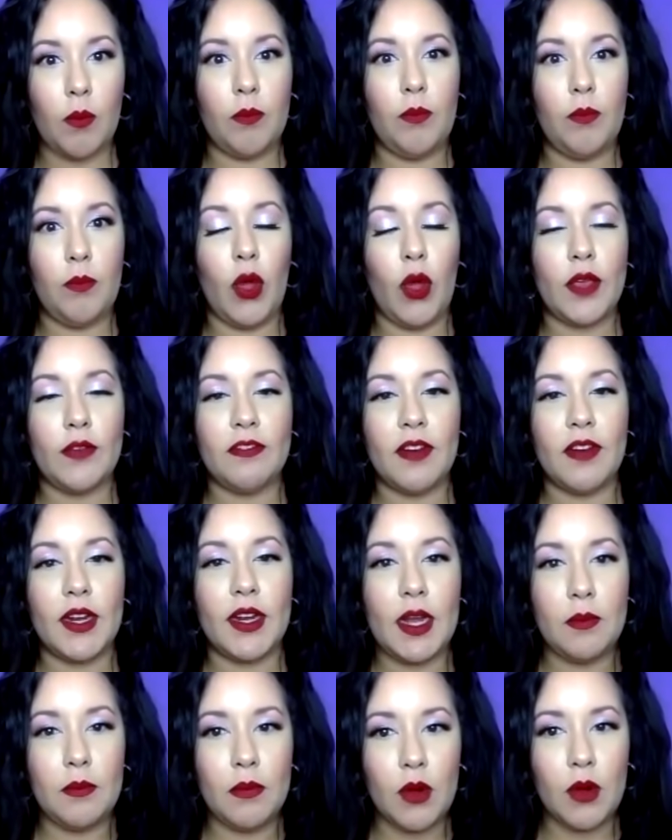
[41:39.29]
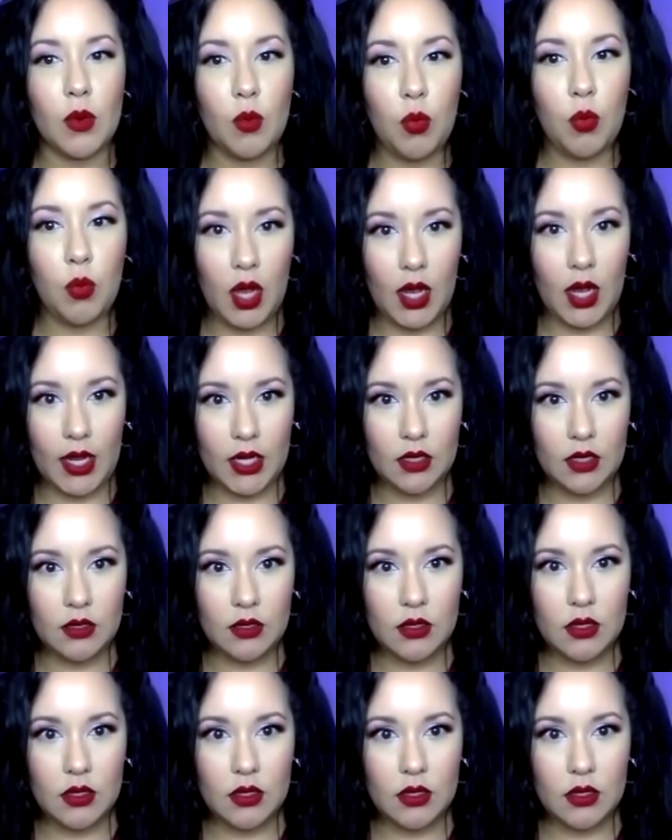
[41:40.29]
boyfriend number 1.